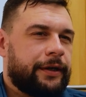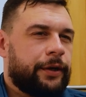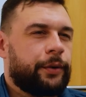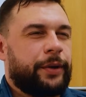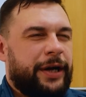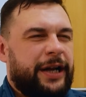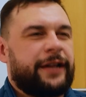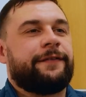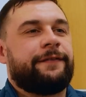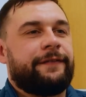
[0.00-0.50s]

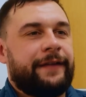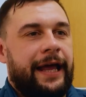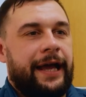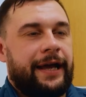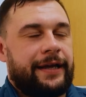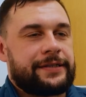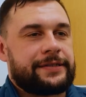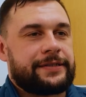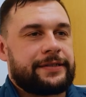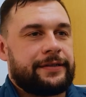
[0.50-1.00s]
red
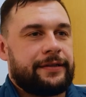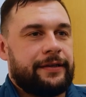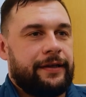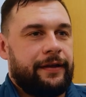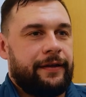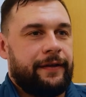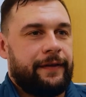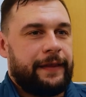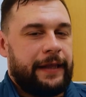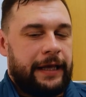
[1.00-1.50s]
flags
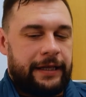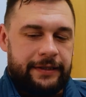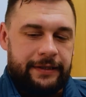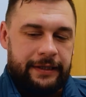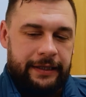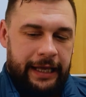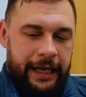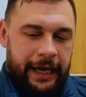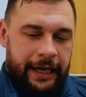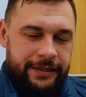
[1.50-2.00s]
that
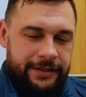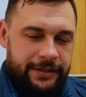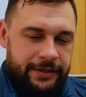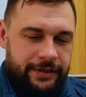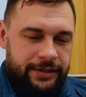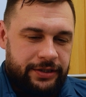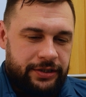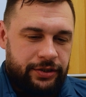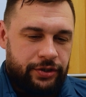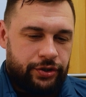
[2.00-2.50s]

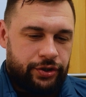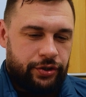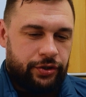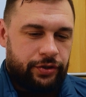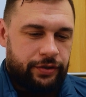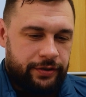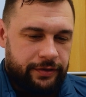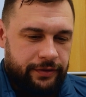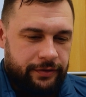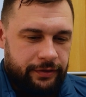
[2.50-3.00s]
actors
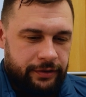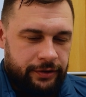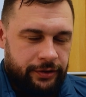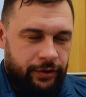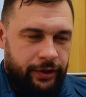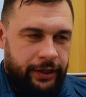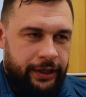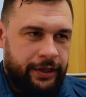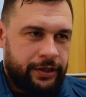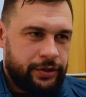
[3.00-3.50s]
should
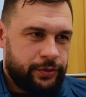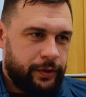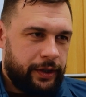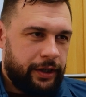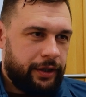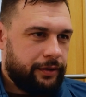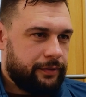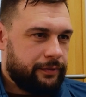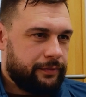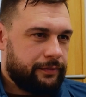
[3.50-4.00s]
look at as
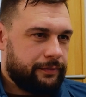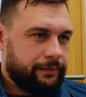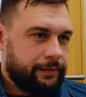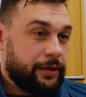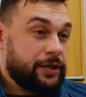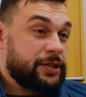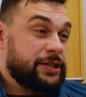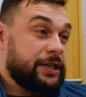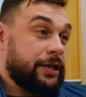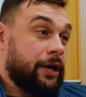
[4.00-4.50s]
well?
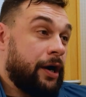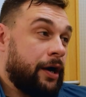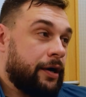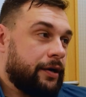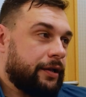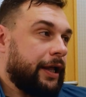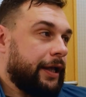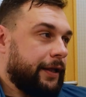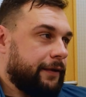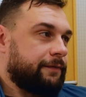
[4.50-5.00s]
Because there
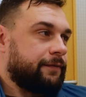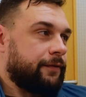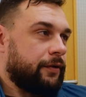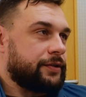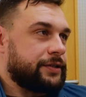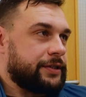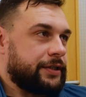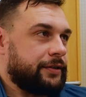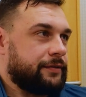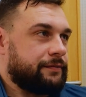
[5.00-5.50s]
are like
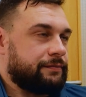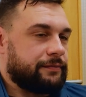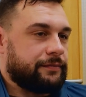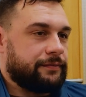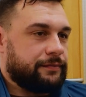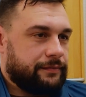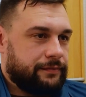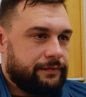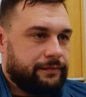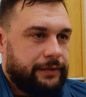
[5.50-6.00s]
faulty
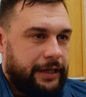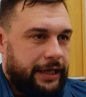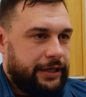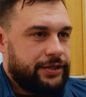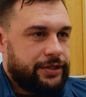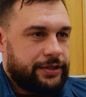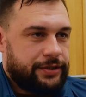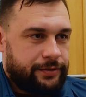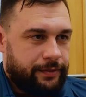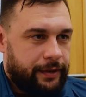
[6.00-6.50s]

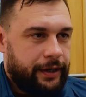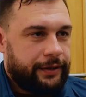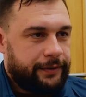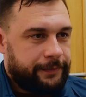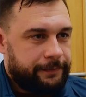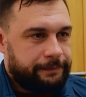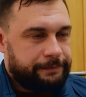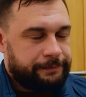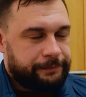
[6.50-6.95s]
agents, right?